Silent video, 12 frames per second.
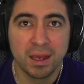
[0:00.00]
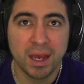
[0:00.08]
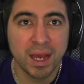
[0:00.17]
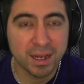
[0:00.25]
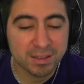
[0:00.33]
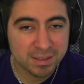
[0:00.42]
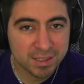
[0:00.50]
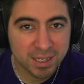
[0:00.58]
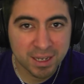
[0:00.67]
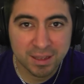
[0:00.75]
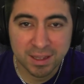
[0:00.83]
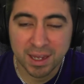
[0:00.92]

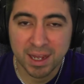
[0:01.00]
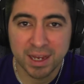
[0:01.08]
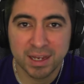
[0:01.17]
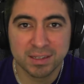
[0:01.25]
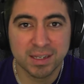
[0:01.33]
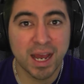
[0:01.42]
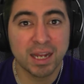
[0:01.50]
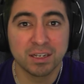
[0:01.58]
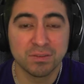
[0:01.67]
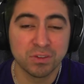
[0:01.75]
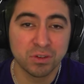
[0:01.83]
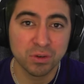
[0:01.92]
headset that has
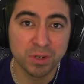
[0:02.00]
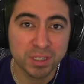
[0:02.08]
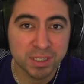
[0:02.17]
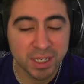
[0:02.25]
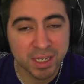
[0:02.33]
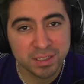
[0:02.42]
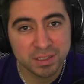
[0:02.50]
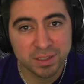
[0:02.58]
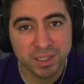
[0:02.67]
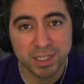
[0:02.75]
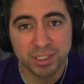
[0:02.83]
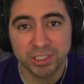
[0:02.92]
active noise
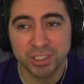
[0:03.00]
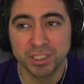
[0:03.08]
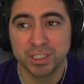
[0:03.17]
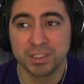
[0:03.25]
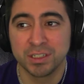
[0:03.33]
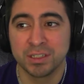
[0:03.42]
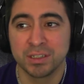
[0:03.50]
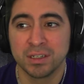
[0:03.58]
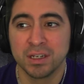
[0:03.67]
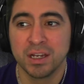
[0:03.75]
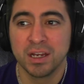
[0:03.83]
cancellation,